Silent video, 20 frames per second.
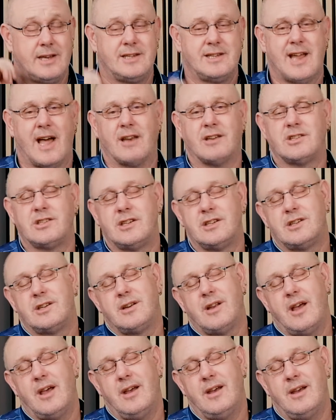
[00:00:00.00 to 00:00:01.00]
dances,
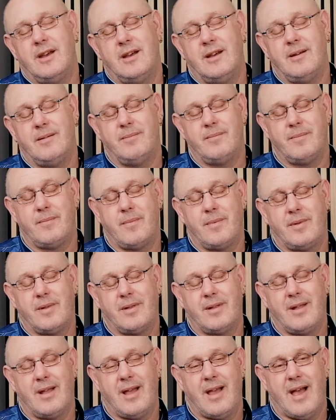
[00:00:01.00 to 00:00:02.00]
and
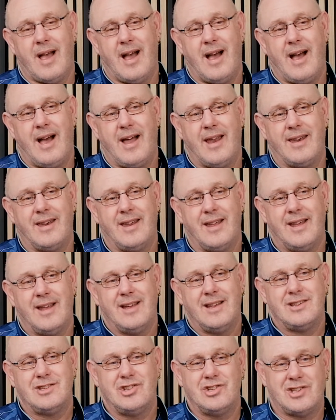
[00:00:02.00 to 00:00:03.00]

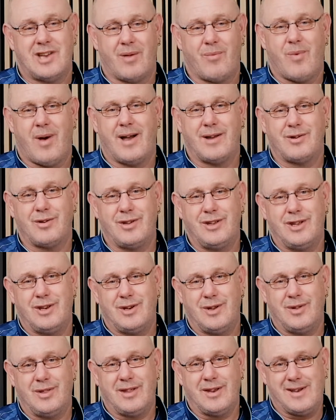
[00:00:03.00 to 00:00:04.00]
she said, why don't you
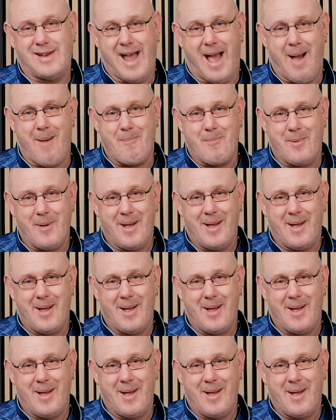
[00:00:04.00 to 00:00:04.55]
do the dab?